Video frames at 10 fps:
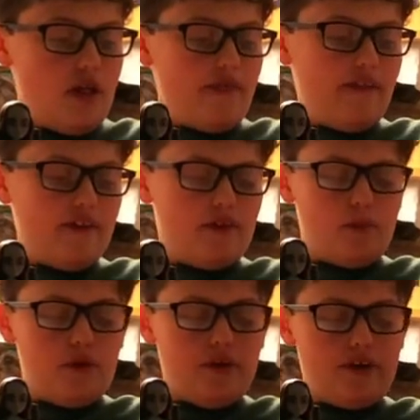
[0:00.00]
Then the
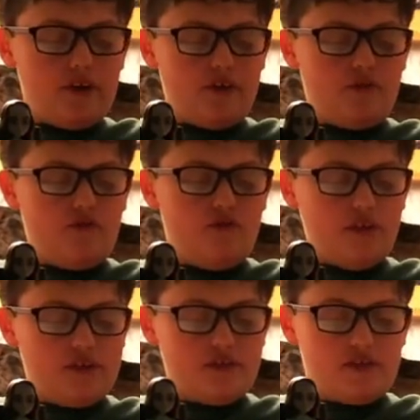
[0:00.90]
boy heard
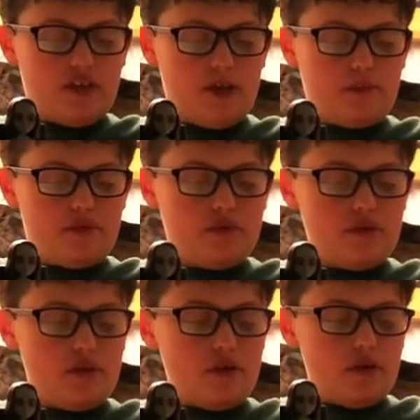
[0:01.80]
footsteps
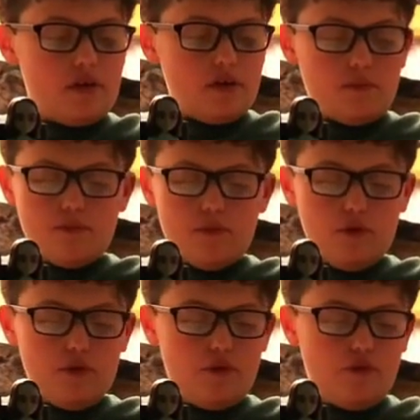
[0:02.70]

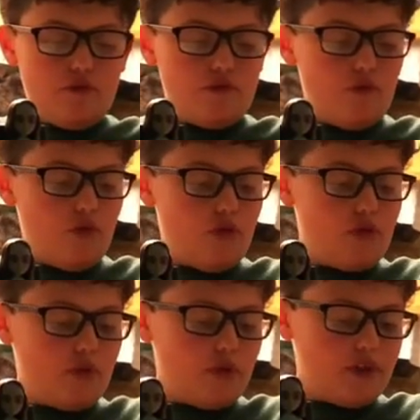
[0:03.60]
move
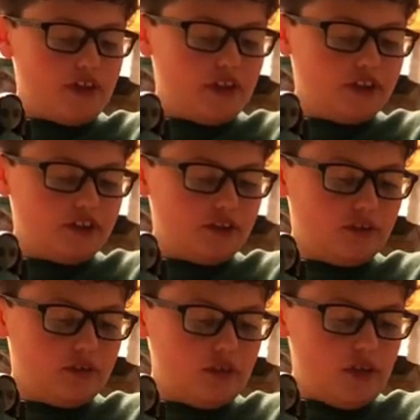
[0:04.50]
through the kitchen,
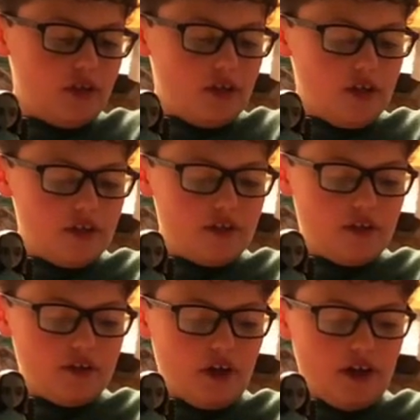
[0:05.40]
into the
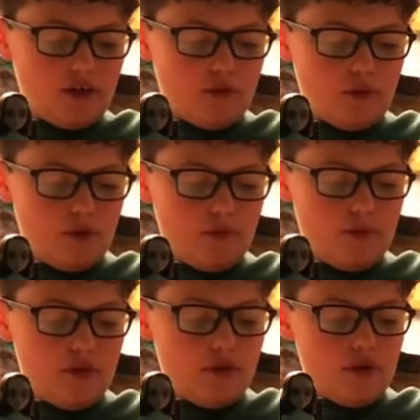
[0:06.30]
dining room,
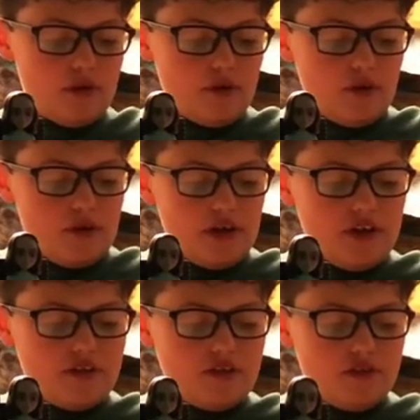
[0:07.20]

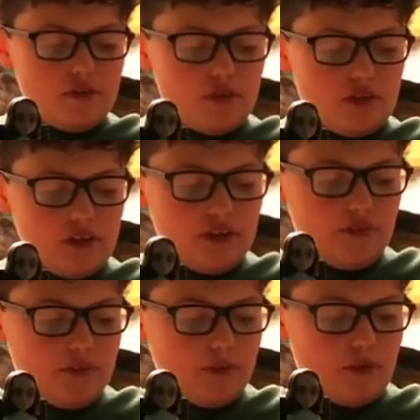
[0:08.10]
into the
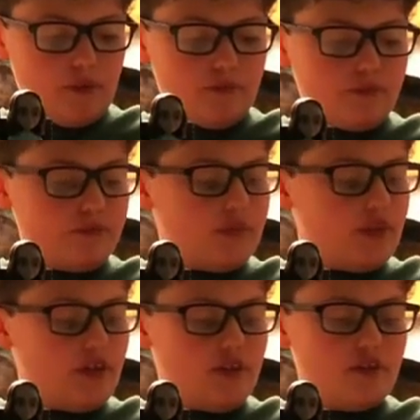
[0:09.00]
living room,
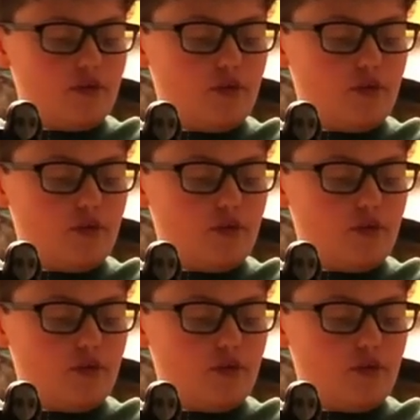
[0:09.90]
into the